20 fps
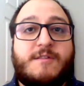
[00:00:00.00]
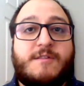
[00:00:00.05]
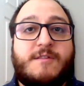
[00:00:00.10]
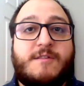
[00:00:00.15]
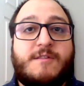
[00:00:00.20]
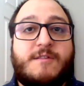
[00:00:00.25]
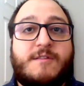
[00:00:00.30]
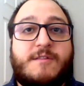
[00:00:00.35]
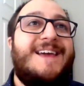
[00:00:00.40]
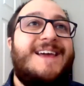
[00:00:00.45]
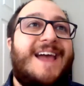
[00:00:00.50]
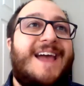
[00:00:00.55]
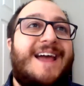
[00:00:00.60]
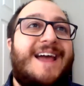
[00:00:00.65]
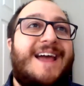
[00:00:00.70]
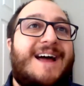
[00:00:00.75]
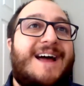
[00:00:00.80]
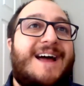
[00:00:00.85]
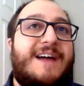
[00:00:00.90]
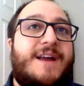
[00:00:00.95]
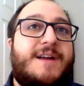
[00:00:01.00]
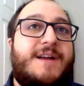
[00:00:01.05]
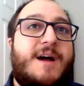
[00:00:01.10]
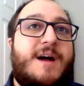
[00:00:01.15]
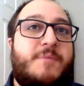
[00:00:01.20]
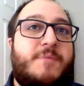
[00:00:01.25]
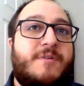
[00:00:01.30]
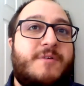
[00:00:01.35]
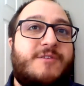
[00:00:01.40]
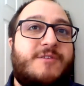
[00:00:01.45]
And I've had a
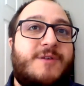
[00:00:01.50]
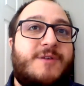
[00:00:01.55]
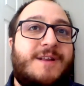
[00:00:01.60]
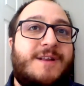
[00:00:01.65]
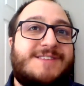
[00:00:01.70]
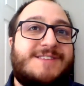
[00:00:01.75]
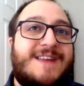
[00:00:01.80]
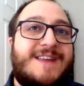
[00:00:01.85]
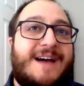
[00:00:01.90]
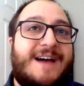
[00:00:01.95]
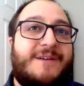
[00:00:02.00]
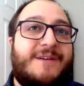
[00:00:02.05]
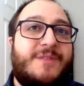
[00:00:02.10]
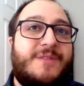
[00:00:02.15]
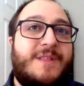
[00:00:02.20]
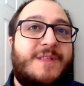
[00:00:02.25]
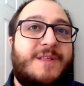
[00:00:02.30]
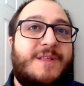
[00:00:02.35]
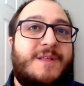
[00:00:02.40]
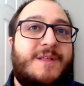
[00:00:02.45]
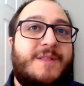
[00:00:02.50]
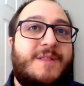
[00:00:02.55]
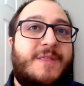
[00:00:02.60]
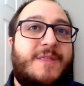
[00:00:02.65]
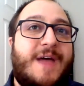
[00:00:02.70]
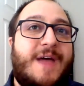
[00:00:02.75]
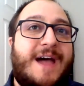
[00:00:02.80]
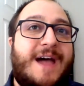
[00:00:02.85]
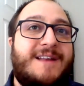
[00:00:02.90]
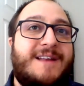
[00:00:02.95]
couple students now
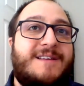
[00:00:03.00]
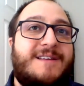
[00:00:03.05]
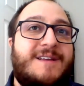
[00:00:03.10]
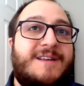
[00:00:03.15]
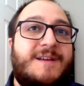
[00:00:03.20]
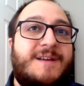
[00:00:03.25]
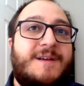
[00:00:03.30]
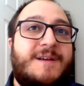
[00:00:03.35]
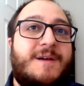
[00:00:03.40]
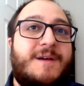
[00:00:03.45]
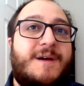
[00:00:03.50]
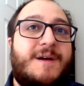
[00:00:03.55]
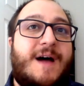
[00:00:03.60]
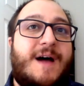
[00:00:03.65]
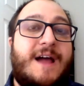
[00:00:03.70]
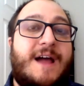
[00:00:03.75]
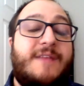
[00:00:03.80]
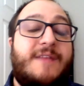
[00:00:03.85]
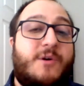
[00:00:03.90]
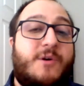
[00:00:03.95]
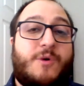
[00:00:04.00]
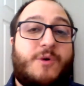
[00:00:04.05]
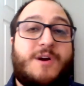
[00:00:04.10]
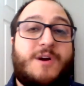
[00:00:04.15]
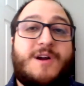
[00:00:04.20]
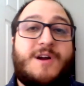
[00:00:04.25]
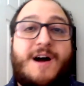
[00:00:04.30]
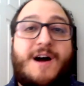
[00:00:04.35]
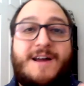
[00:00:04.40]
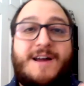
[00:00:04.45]
that either
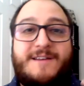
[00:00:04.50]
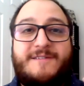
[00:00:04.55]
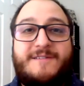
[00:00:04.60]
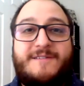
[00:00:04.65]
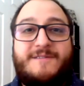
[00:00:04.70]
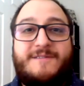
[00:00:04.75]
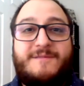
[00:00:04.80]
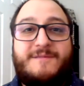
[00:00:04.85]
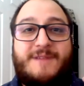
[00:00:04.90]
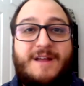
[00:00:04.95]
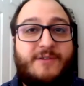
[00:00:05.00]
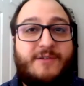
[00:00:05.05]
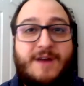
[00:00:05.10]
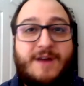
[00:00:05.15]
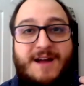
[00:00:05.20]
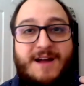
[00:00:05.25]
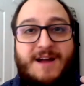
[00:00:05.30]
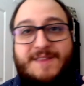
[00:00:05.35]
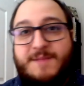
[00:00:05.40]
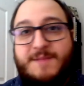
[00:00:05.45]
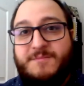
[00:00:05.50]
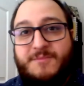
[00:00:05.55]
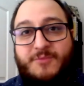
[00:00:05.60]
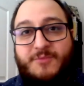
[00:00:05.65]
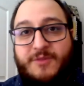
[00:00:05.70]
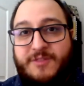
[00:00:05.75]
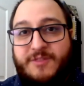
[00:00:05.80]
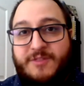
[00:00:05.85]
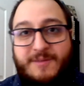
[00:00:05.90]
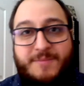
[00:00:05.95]
were caught, either I caught them
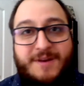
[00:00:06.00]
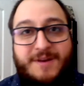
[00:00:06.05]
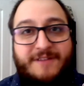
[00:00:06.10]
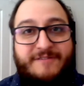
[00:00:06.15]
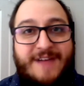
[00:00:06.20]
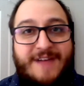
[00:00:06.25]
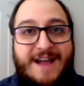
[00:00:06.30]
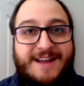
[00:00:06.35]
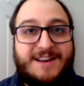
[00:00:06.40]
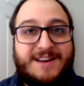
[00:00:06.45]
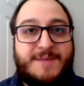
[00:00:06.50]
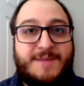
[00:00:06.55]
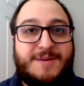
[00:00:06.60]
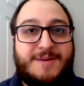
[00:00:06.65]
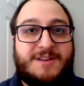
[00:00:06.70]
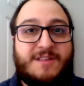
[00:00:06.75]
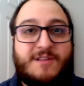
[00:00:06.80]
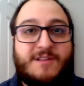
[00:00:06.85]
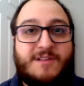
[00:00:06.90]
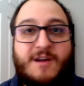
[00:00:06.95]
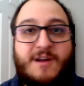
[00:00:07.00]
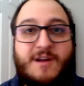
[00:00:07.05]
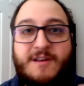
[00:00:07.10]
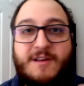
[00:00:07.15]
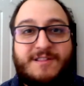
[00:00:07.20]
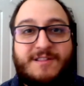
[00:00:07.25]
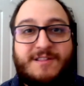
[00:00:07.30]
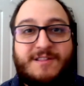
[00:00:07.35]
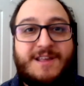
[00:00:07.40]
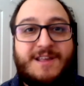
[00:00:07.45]
with a bit of academic
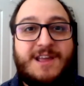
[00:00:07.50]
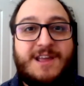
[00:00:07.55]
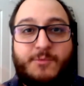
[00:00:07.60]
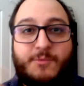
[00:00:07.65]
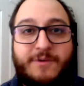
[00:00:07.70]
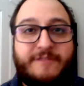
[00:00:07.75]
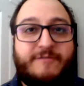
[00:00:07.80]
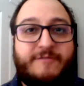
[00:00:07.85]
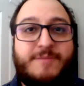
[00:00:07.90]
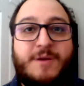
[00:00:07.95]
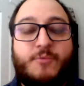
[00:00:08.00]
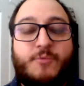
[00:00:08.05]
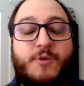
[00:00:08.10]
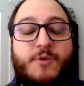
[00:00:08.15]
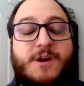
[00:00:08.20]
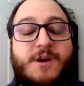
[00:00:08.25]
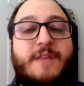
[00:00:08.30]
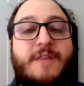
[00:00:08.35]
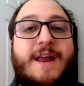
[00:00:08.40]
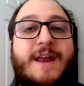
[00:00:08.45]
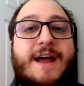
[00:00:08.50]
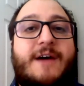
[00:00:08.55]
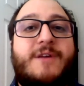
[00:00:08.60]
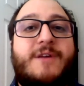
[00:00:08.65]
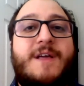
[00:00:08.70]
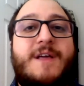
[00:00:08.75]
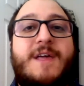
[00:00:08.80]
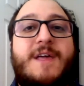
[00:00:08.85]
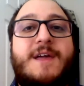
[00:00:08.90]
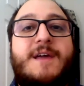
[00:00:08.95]
dishonesty and we've been working that out,
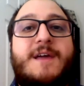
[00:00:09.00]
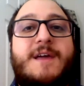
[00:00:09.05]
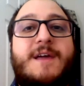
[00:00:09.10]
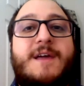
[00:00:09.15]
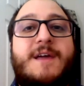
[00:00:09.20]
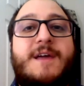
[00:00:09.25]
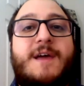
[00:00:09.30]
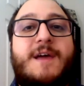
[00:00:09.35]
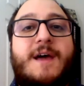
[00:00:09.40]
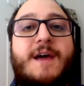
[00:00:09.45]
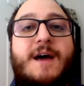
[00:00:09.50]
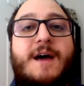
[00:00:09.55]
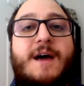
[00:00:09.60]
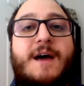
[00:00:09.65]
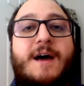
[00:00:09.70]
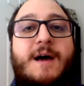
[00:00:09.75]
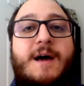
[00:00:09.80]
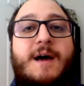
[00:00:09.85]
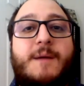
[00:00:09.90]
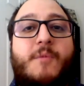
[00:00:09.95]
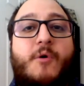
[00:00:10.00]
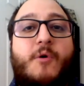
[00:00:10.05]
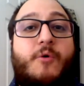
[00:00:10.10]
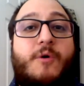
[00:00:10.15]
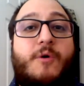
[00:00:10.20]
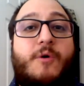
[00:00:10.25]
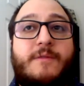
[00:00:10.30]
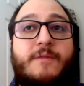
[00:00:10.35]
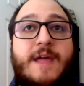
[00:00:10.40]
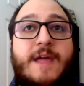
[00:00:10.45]
um, or
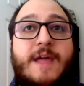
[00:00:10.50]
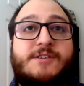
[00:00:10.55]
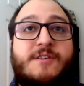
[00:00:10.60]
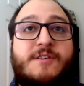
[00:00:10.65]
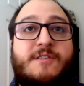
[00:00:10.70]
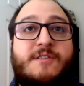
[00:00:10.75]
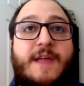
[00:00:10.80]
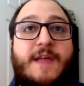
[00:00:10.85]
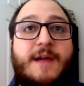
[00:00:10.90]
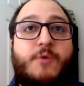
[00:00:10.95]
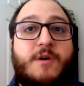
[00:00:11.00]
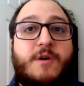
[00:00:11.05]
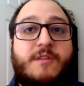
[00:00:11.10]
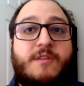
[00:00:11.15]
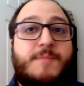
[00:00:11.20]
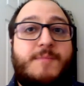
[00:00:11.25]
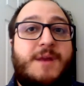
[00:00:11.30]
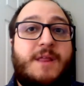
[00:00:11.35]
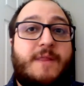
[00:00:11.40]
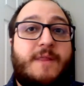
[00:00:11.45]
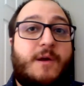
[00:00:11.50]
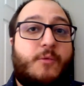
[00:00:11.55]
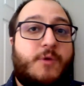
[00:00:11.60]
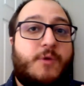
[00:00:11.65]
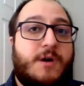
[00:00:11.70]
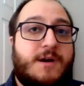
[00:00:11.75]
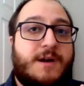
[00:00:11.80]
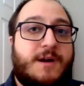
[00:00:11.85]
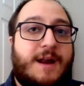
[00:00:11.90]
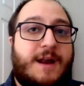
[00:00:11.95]
they just like weren't submitting their
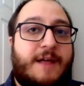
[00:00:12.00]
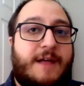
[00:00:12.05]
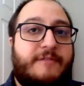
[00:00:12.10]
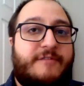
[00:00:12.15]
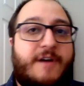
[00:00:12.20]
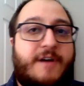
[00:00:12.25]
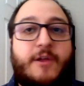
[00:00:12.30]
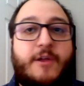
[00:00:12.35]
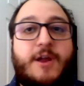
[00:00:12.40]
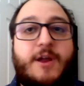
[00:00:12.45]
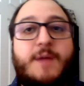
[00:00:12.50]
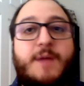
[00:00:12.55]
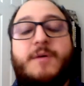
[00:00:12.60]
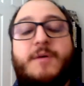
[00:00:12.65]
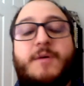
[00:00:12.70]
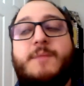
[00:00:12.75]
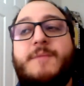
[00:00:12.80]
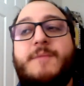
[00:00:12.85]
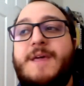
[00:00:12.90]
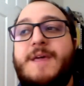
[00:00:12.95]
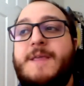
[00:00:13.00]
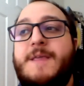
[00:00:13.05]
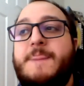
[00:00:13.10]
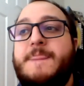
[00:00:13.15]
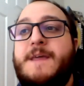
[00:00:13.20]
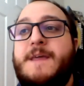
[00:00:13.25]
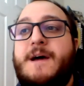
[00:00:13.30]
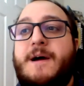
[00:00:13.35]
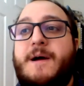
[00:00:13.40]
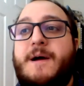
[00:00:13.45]
work and I followed up on them.
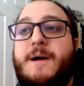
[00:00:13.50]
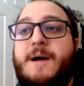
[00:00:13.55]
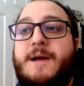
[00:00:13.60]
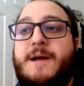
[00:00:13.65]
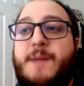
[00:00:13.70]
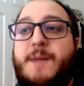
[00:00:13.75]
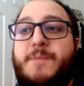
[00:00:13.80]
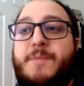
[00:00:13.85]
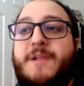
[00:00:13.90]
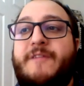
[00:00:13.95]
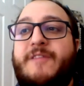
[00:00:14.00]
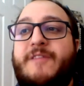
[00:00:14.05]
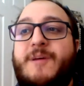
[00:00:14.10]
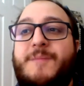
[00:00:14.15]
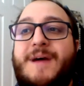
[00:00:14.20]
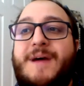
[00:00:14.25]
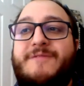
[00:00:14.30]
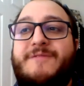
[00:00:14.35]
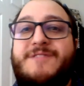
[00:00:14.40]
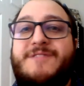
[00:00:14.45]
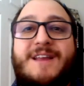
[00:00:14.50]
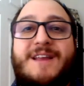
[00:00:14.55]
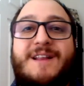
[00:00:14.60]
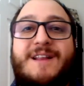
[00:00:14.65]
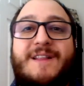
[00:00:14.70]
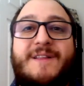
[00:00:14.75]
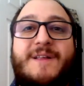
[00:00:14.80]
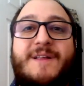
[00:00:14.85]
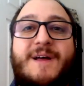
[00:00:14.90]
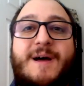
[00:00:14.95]
A, a couple of them have said,
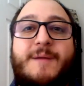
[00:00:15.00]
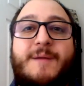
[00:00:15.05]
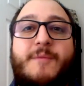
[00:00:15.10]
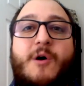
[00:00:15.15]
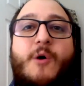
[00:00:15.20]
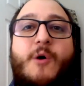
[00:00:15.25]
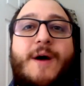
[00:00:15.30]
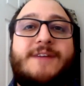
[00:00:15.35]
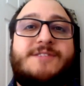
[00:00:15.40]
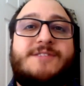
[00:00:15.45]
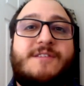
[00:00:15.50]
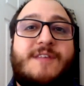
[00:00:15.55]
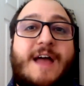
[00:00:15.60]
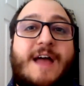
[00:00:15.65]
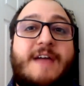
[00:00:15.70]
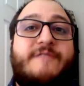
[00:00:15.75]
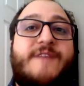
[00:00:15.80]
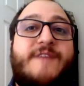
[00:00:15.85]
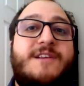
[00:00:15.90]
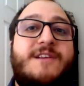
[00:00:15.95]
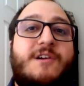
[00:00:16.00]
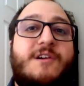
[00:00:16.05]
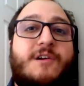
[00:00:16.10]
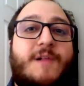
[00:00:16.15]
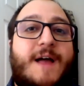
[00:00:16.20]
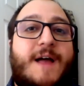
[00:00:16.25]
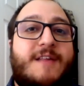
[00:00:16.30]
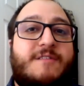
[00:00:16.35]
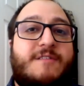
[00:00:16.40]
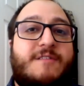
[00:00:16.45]
um, "Oh, I just I find your
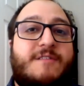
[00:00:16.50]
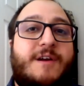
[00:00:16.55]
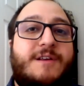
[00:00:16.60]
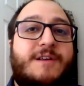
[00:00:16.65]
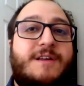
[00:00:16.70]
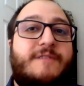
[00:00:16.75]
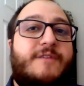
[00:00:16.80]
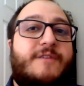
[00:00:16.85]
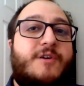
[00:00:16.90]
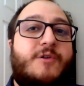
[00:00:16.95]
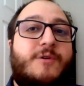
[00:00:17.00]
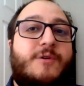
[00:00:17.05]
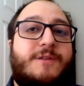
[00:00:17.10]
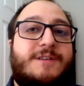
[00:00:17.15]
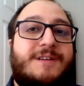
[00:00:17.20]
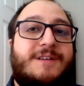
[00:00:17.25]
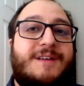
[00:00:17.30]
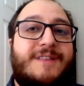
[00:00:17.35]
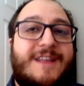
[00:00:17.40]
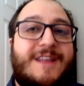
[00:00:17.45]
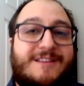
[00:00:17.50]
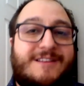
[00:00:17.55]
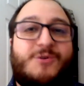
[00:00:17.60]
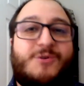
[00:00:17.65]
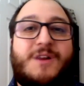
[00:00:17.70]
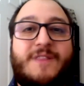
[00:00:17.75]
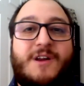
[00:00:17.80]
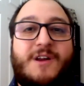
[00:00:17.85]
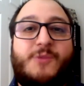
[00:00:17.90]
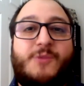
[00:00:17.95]
class very difficult." And that's
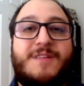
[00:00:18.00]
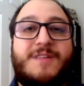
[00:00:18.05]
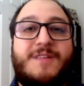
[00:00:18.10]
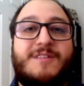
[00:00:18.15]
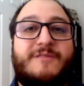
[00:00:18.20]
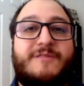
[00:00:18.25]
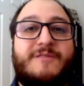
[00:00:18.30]
sort of their reason